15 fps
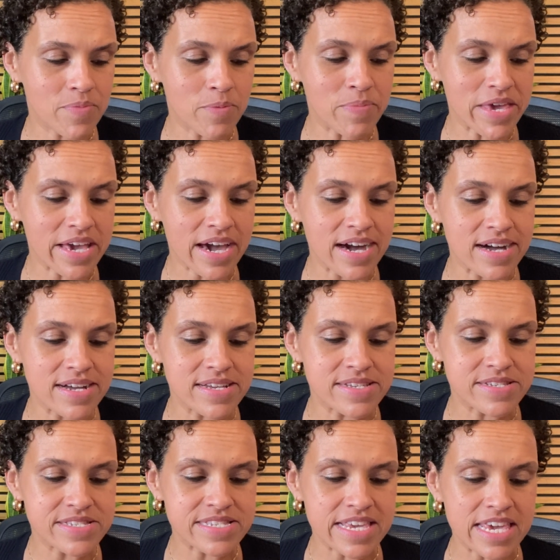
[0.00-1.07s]

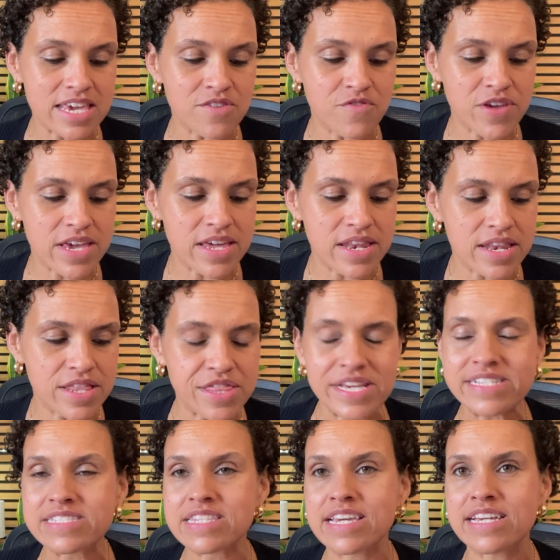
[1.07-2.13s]
because even
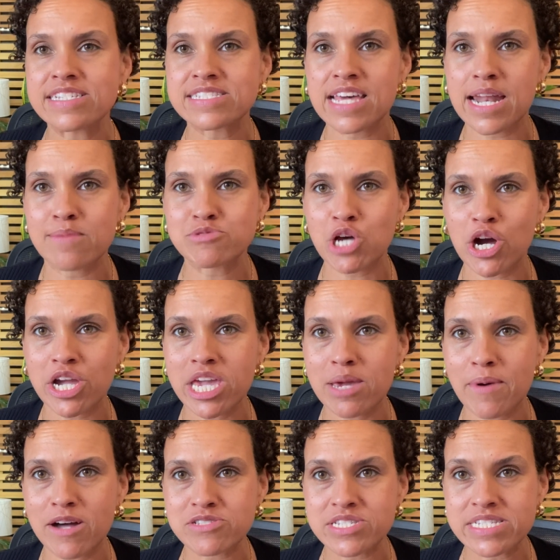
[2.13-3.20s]
these things that I'm talking
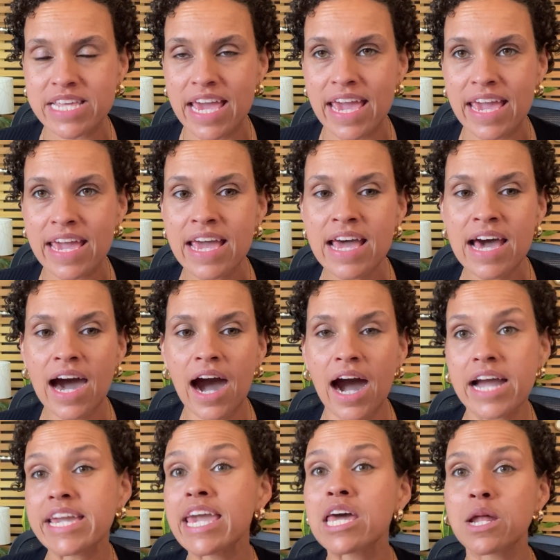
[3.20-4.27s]
about today
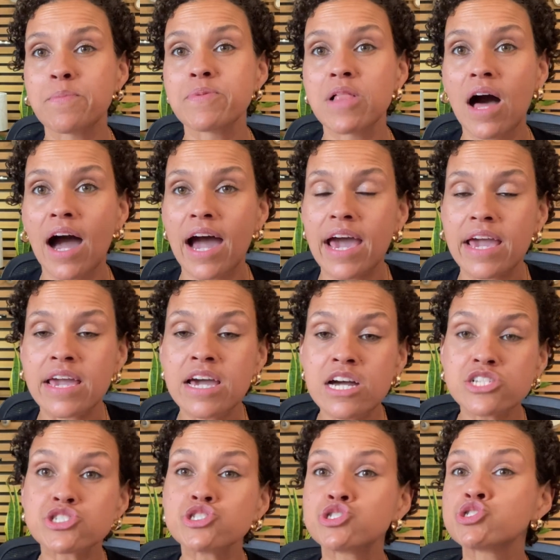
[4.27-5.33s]
can apply
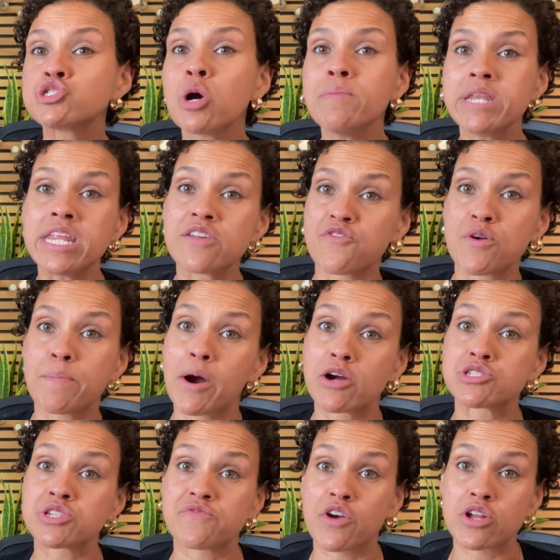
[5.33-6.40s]
to so many different
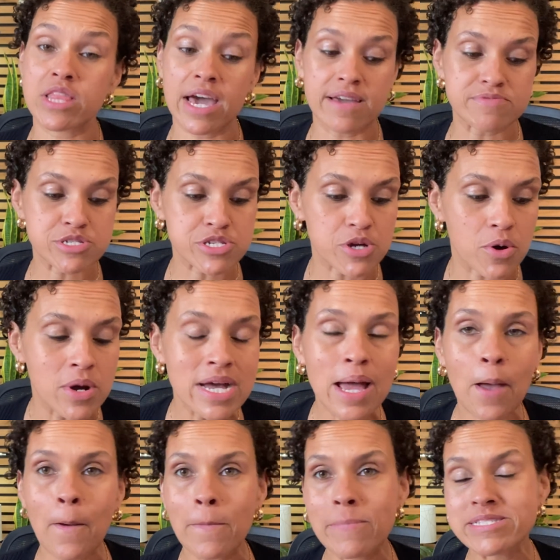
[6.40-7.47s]
parts of our life. So
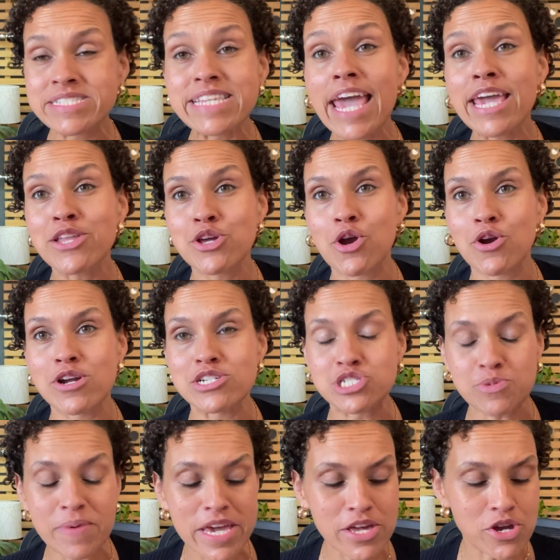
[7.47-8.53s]
stay
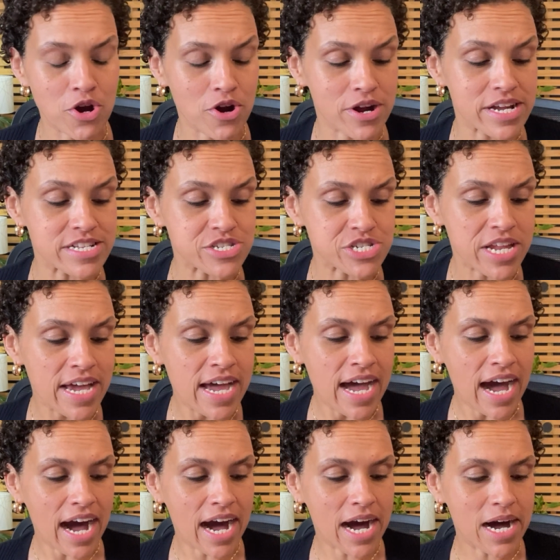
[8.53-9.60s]
encouraged, be encouraged,
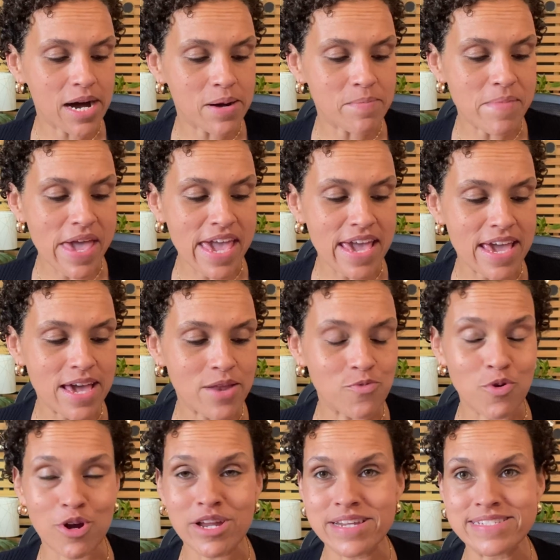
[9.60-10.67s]
and
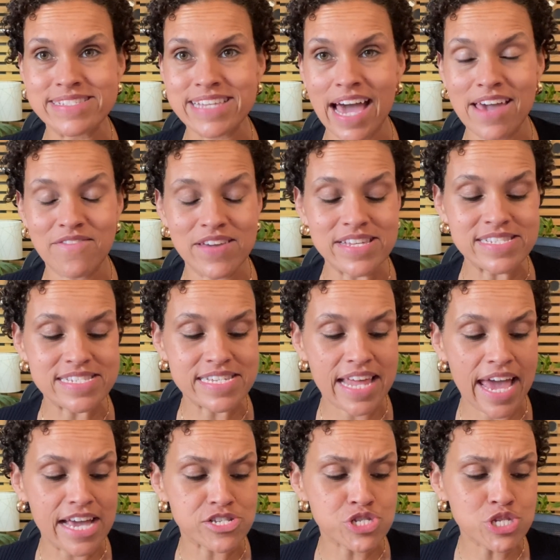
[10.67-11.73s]
we're going to dive in
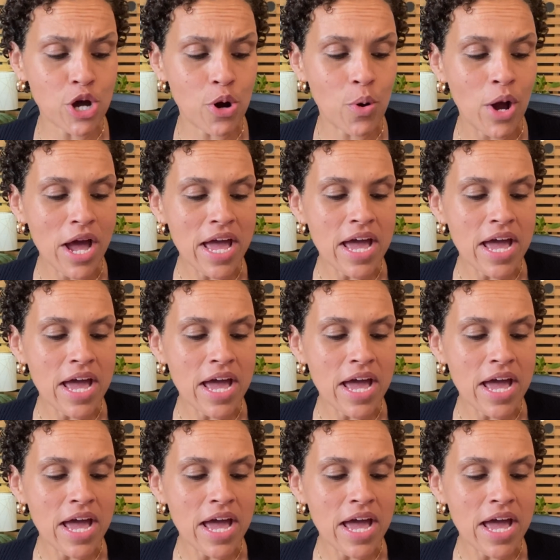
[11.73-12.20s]
today. So